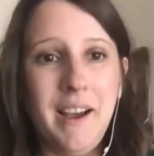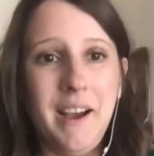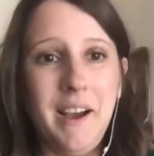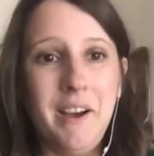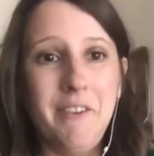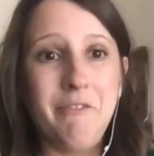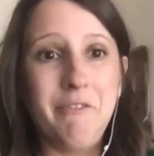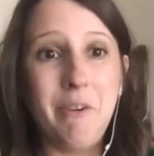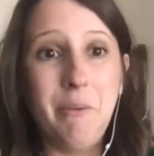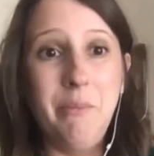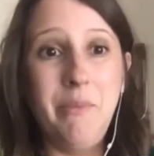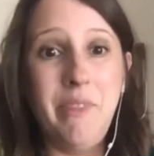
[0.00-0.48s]

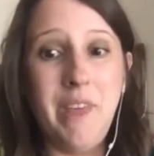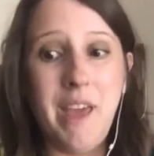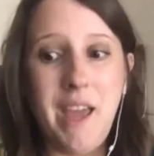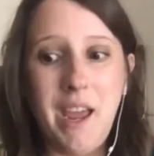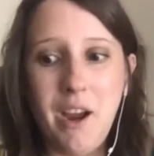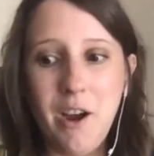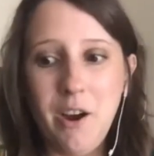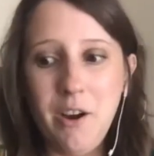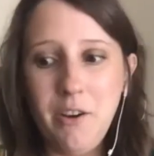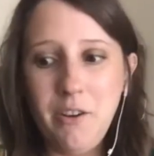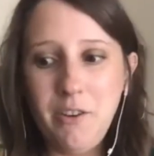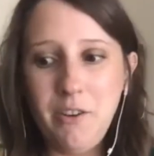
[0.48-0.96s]
From
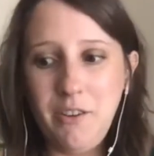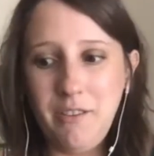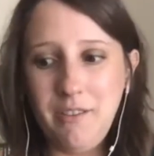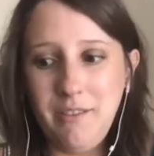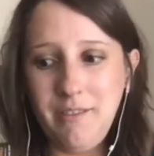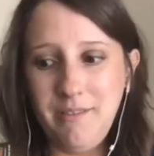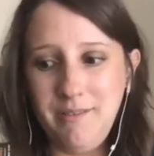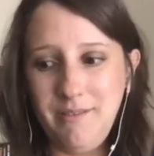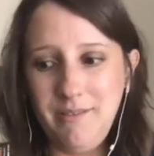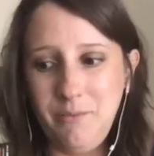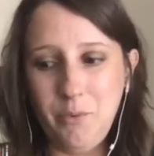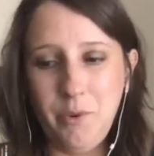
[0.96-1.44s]
there,
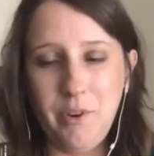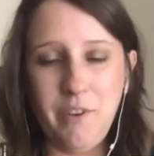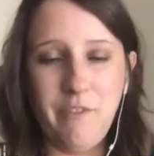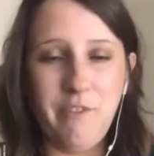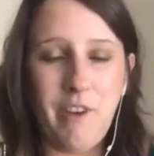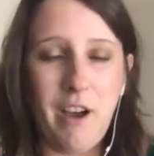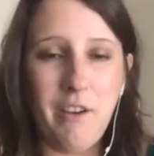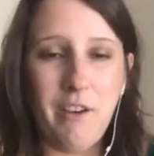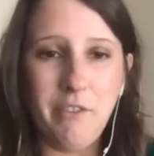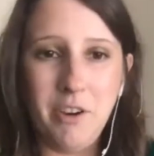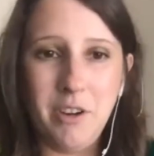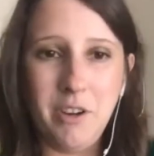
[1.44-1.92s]
we've
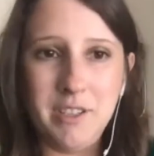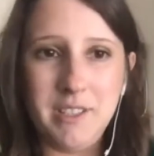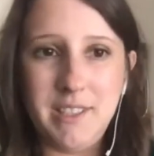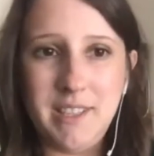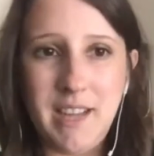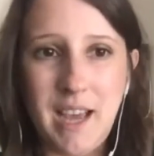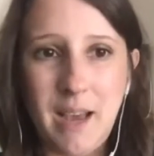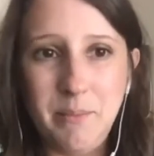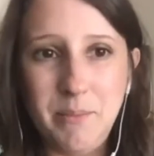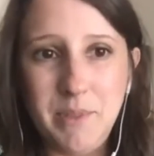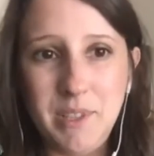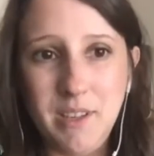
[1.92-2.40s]
offered a
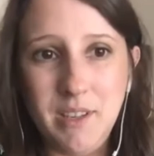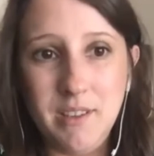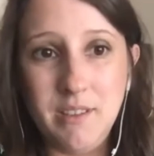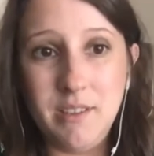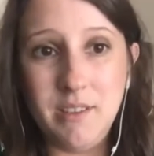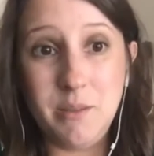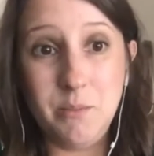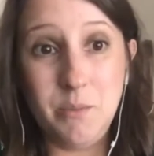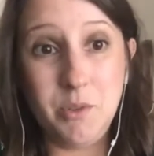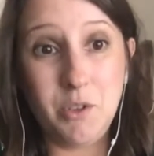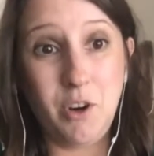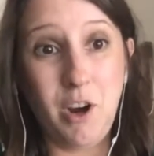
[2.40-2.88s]
step to
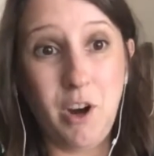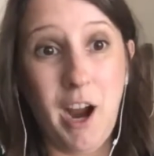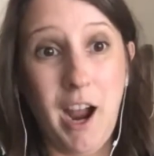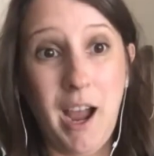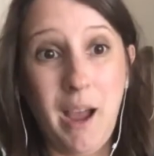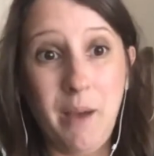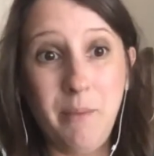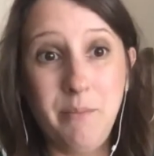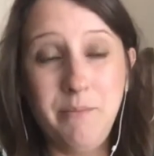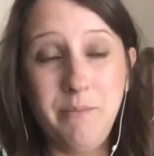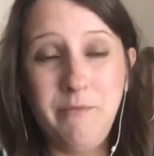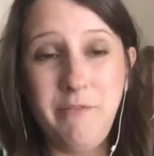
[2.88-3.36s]

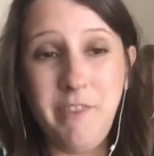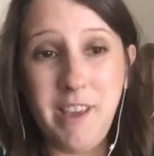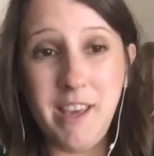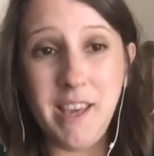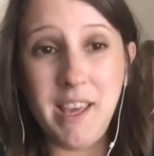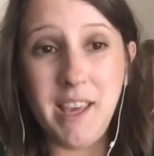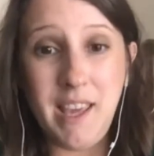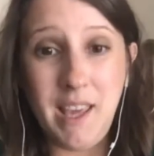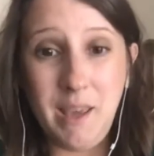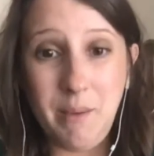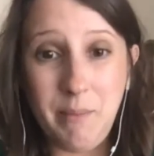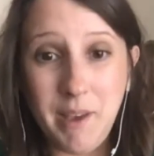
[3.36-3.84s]
subscribe
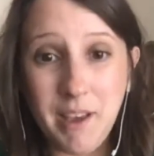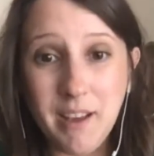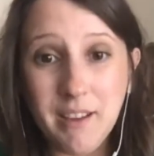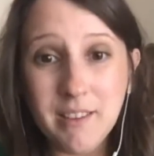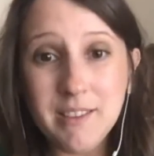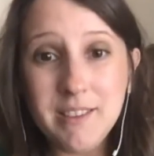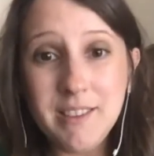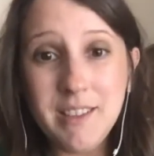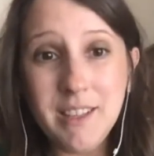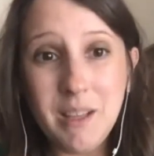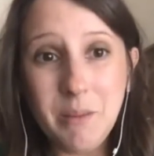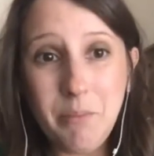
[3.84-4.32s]
via
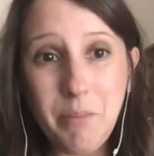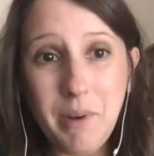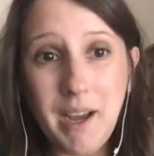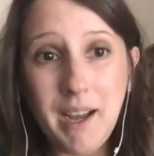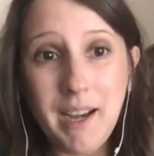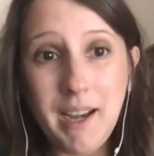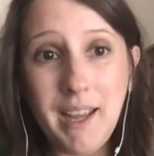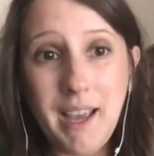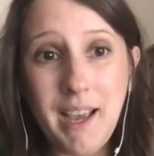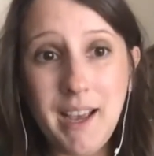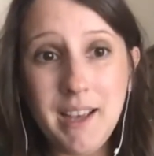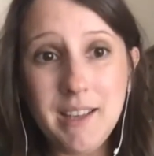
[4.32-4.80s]
email to the
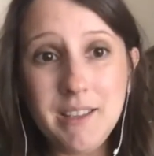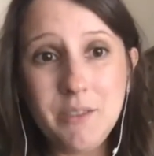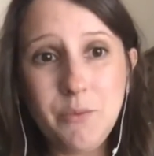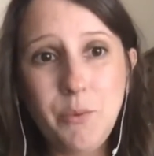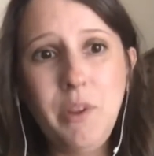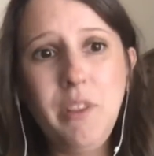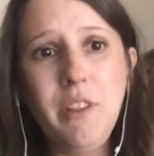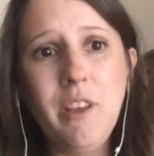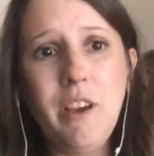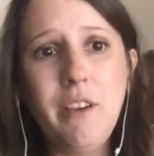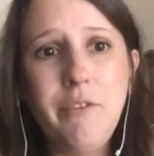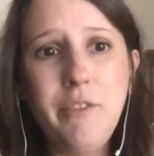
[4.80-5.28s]
podcast.
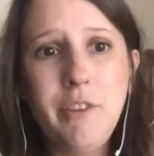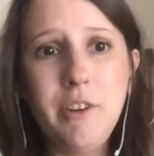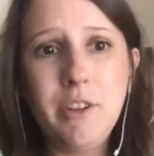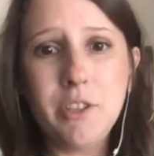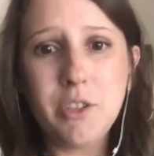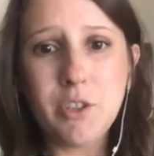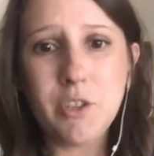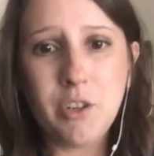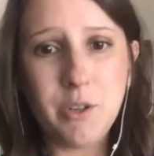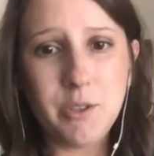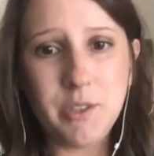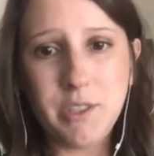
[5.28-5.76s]
We'd love for you
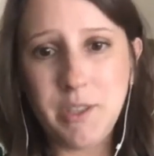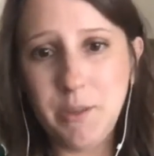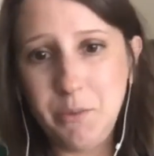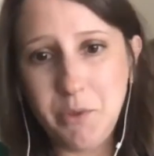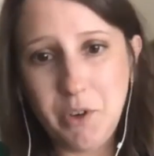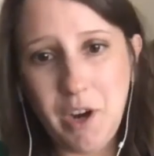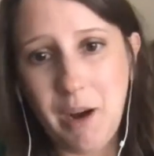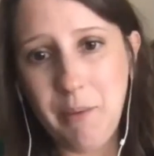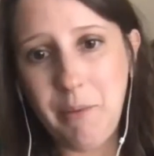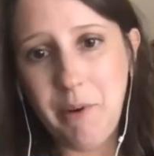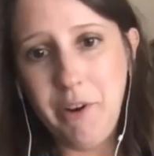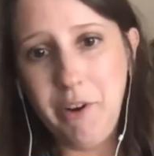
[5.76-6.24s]
to
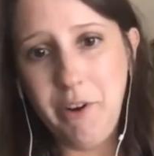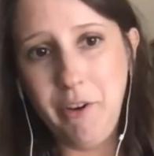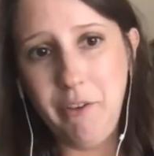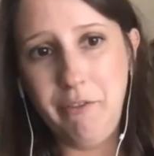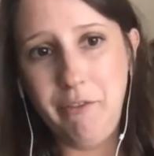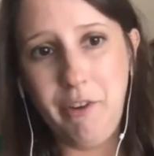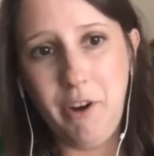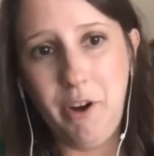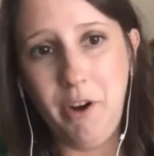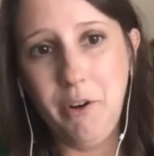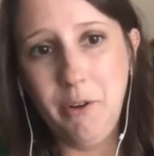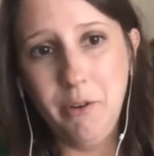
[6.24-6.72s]
subscribe on your
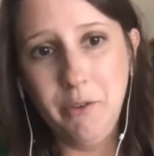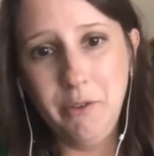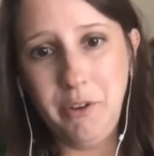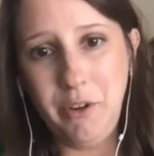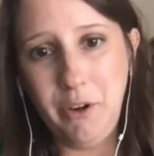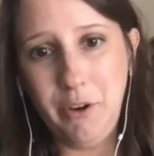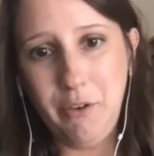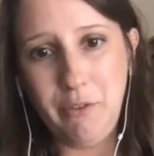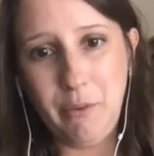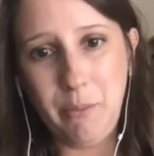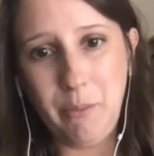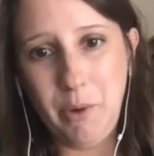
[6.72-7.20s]
phone,
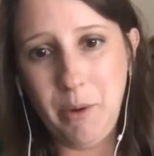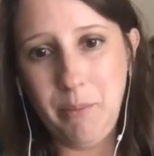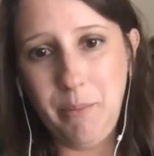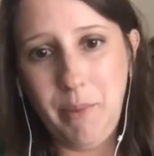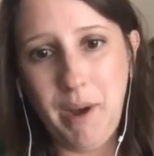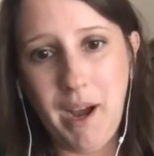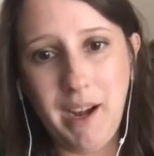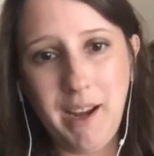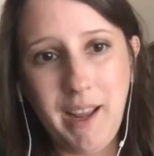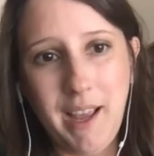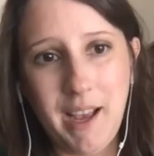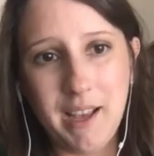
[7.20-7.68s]
from your
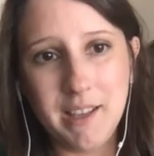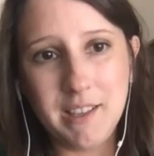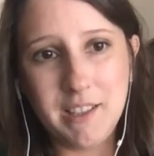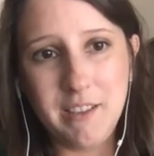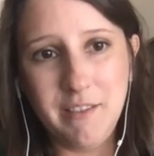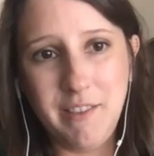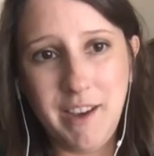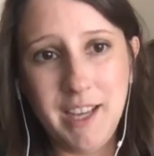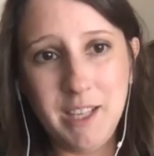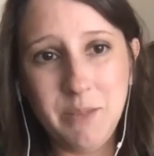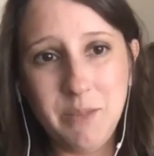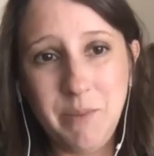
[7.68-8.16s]
podcast
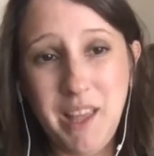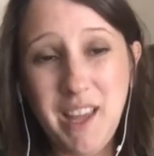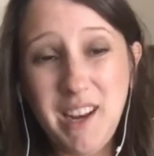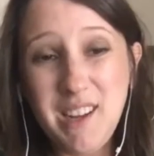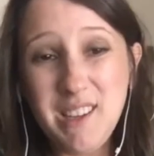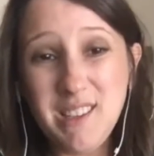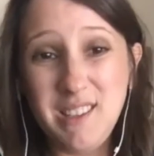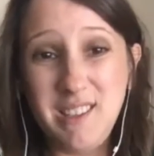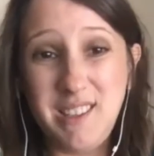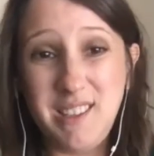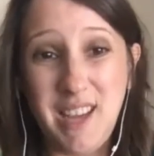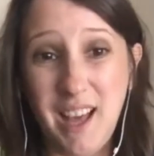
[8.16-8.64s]
device, but that
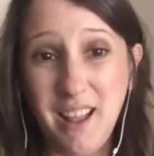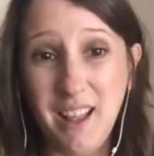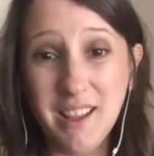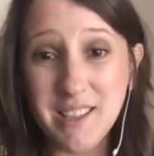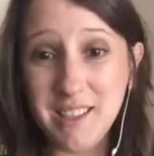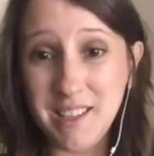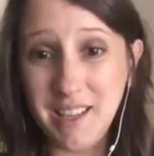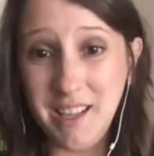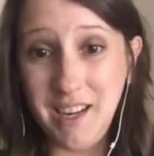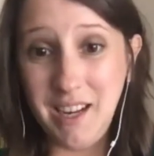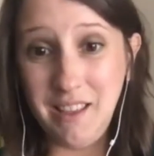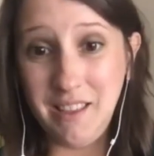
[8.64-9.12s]
doesn't tell
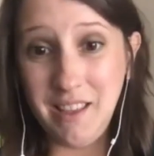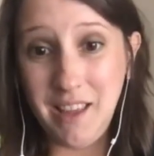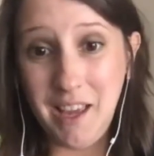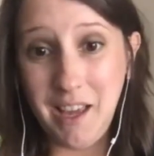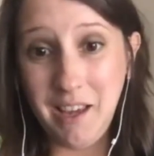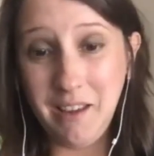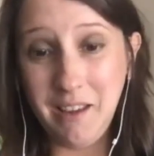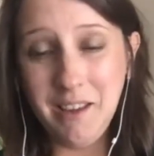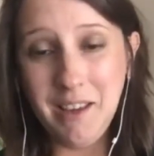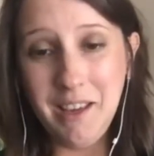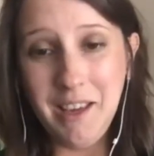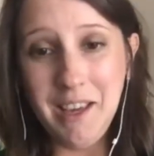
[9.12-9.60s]
us
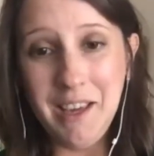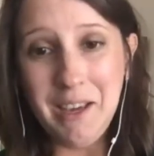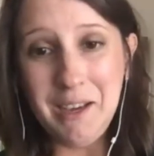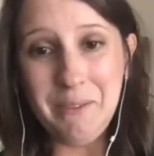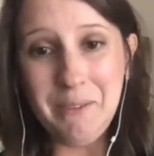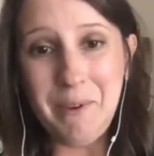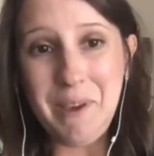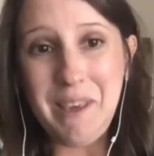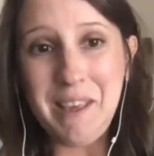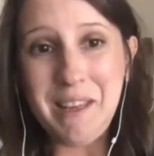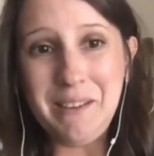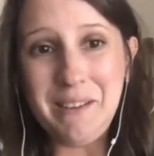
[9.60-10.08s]
anything.
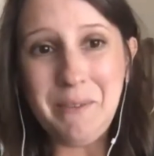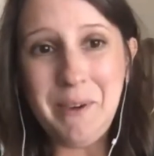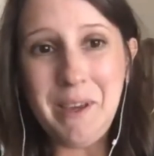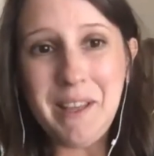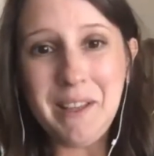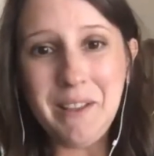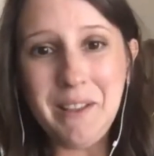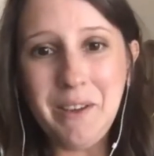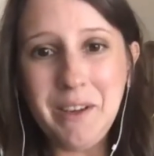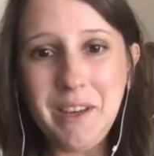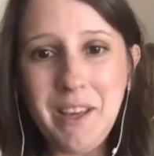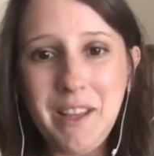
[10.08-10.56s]
We
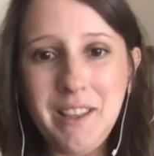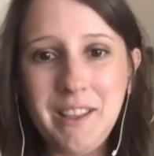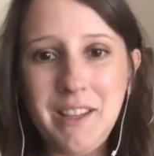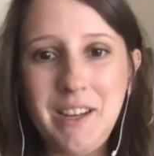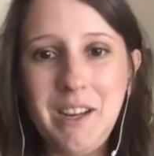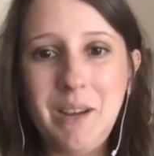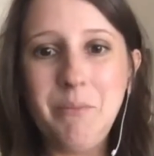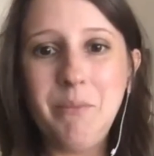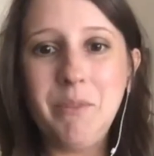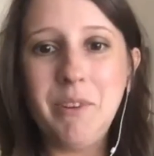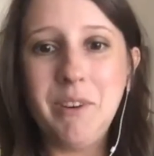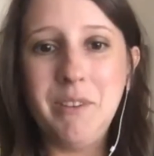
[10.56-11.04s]
can look at the
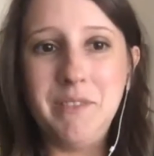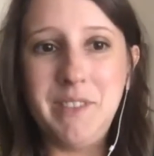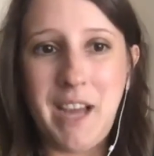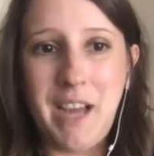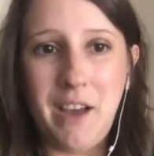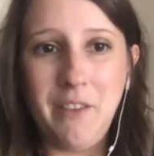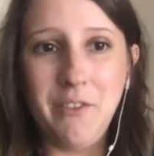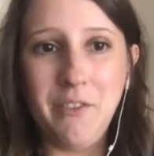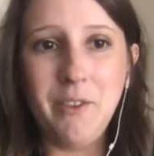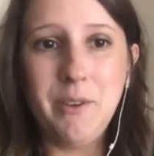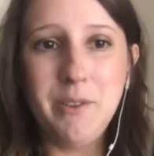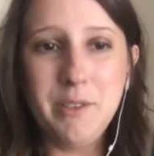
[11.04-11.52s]
number of
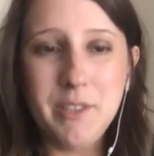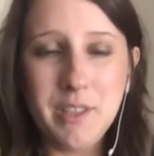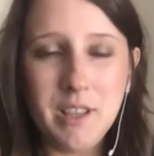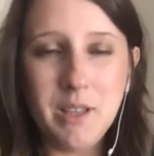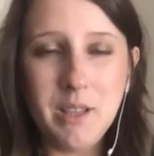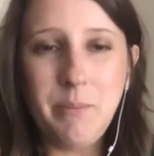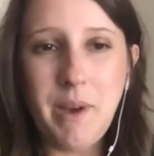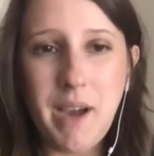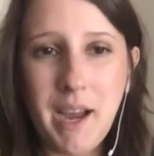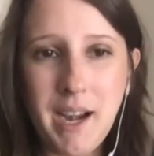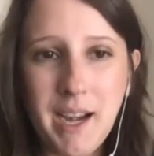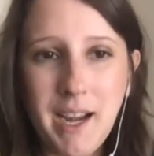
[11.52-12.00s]
downloads on
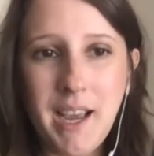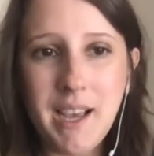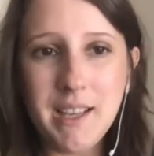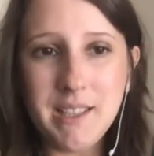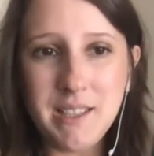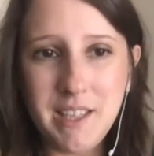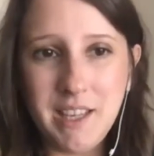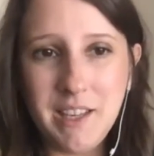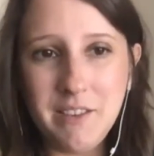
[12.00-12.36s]
the podcast.